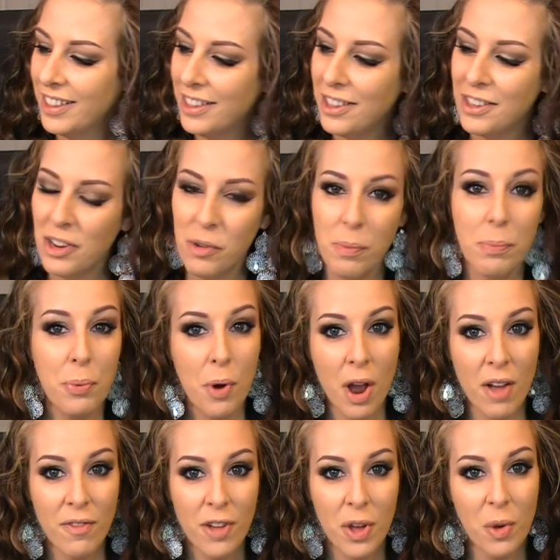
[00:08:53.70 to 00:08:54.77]
you know,
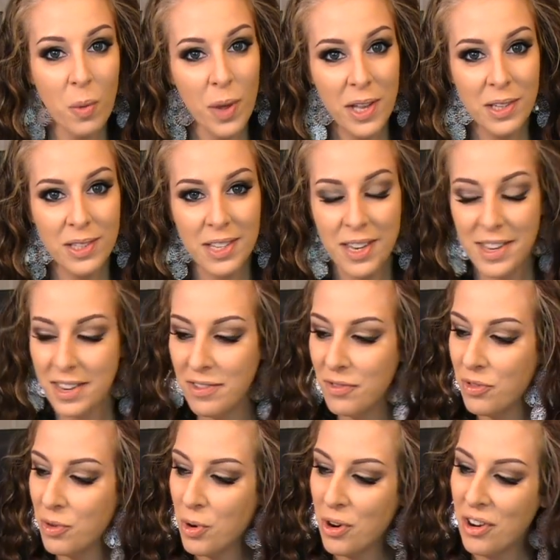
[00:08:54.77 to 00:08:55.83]
bravo, well done
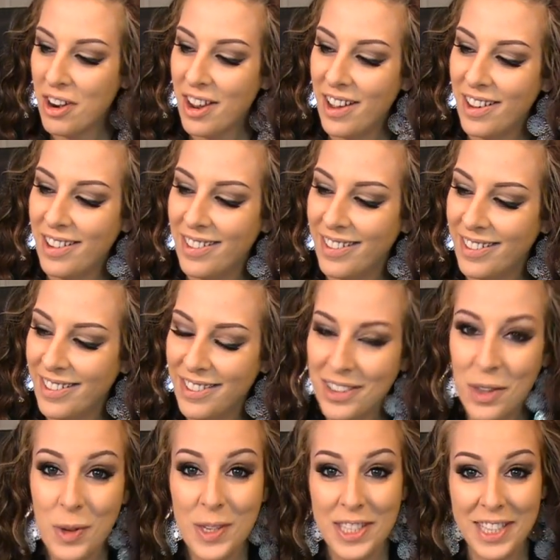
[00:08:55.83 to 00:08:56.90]
for
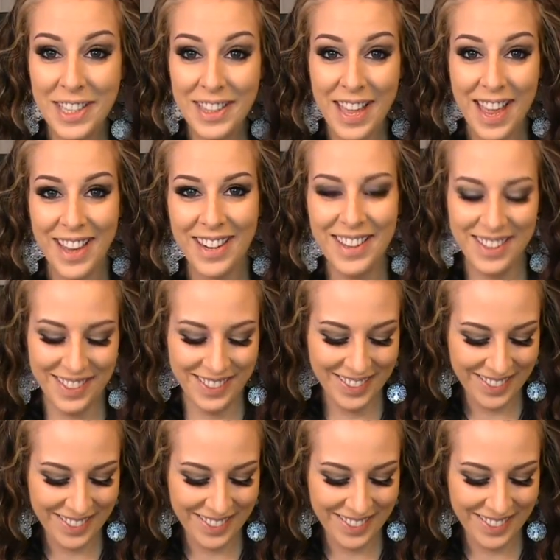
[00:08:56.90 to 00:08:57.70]
noticing that.